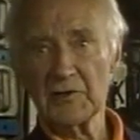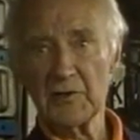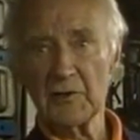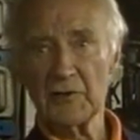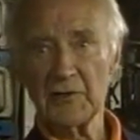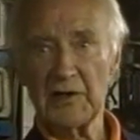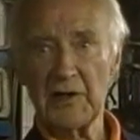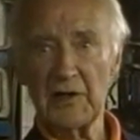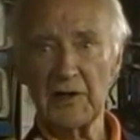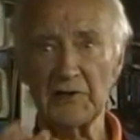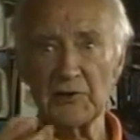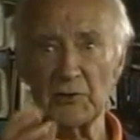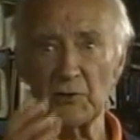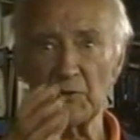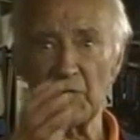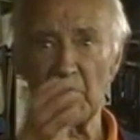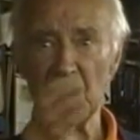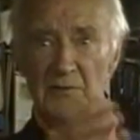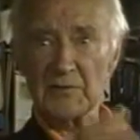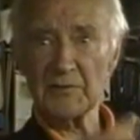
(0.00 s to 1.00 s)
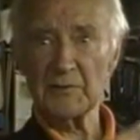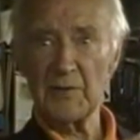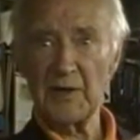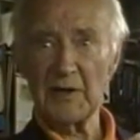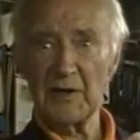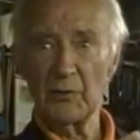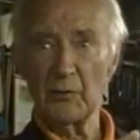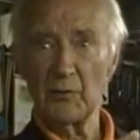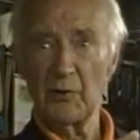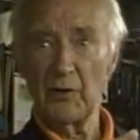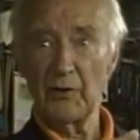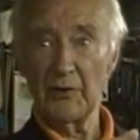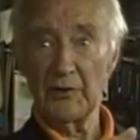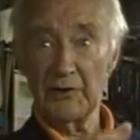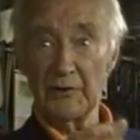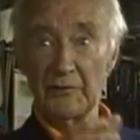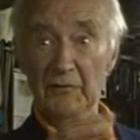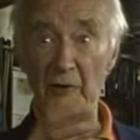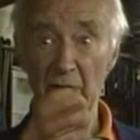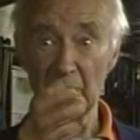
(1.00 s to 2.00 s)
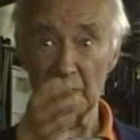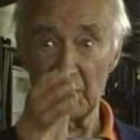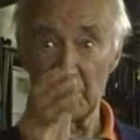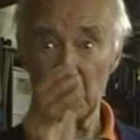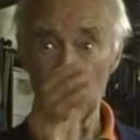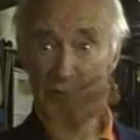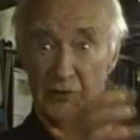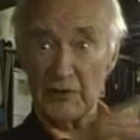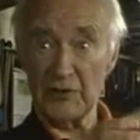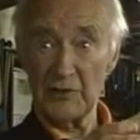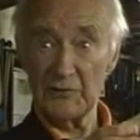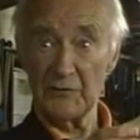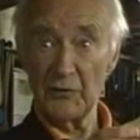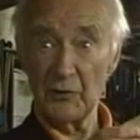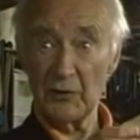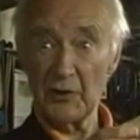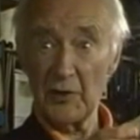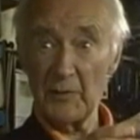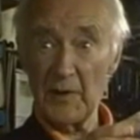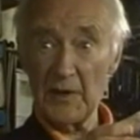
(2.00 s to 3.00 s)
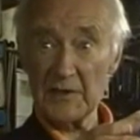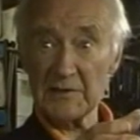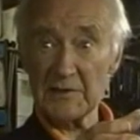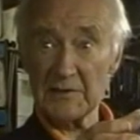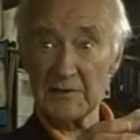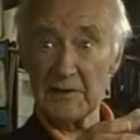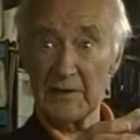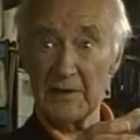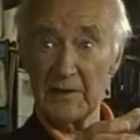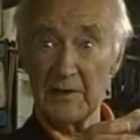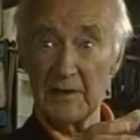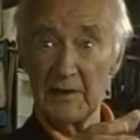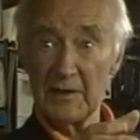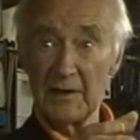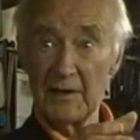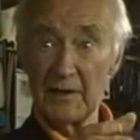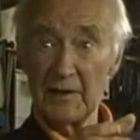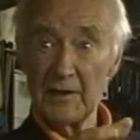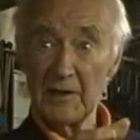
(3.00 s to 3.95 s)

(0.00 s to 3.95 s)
So to get a 2,000 megawatt, you've got to use it to full capacity.